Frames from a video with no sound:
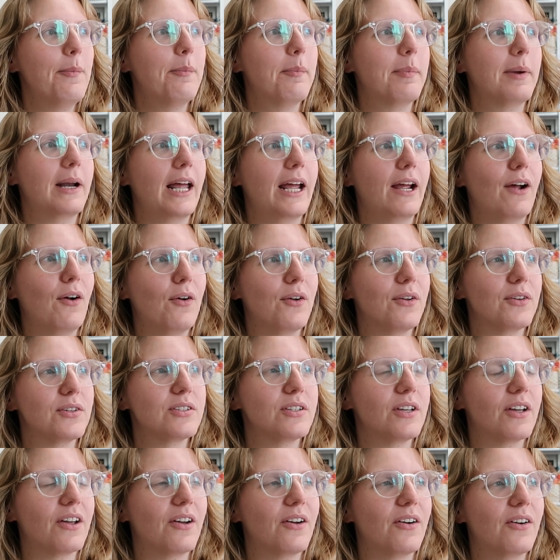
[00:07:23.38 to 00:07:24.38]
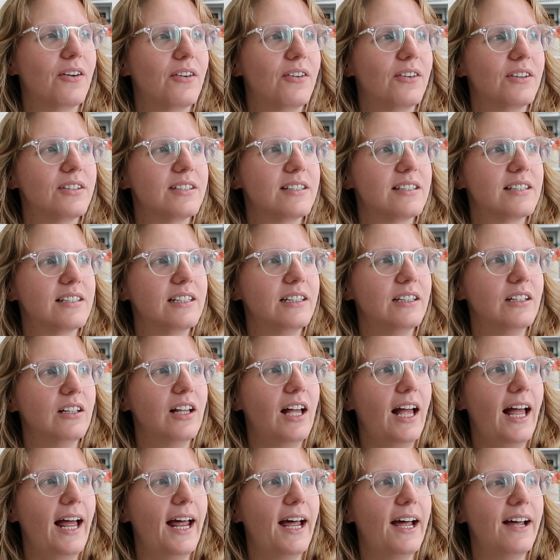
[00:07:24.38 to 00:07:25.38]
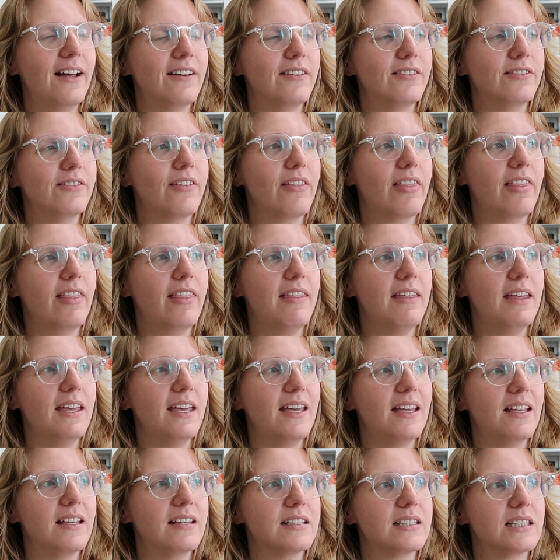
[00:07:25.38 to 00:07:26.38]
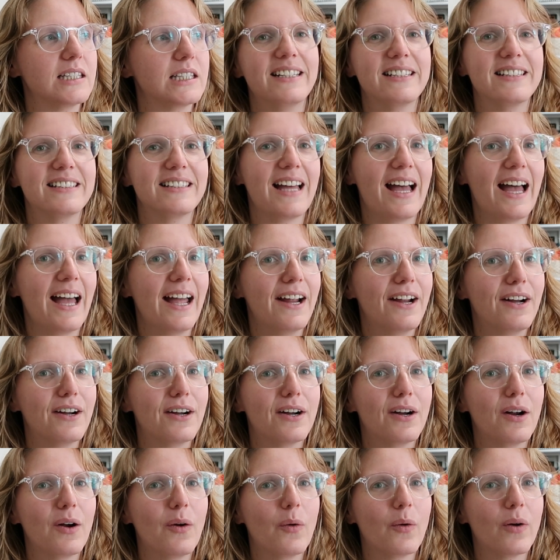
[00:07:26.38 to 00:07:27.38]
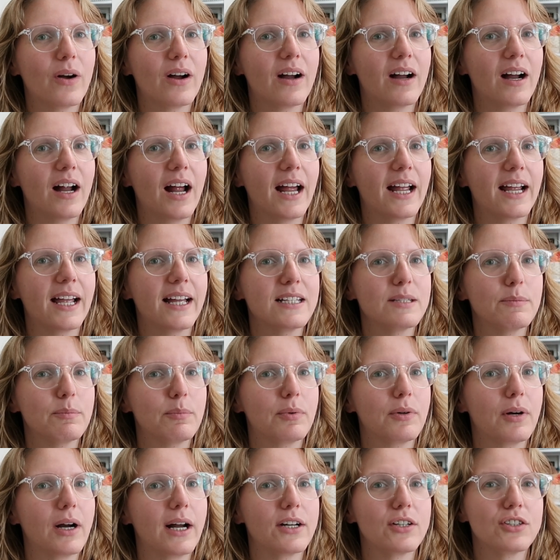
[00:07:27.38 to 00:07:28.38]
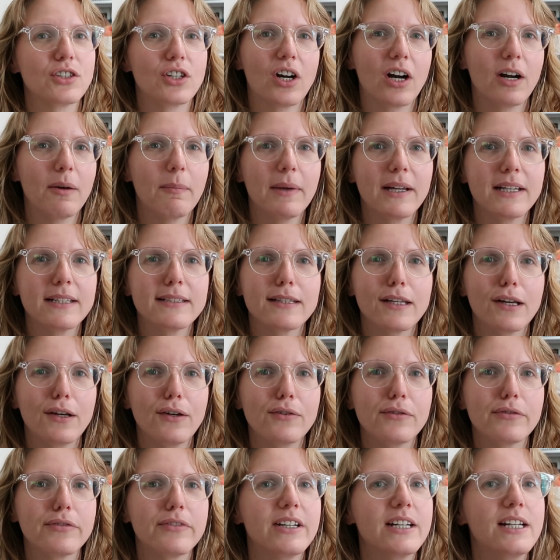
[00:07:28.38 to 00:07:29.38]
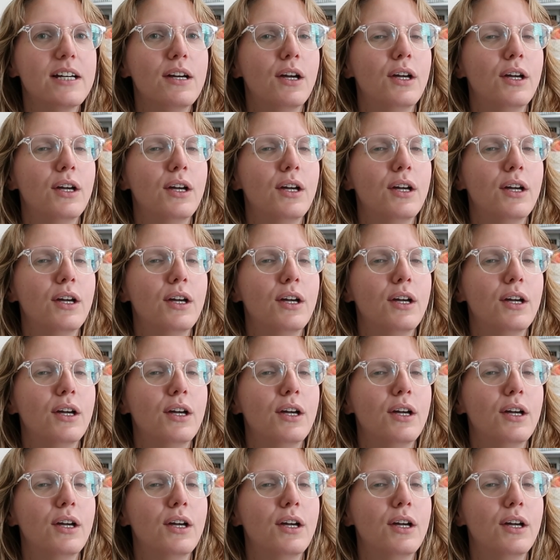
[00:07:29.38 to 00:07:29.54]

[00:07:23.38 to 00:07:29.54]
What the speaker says: But I also still have this desire, or I guess pressure on myself,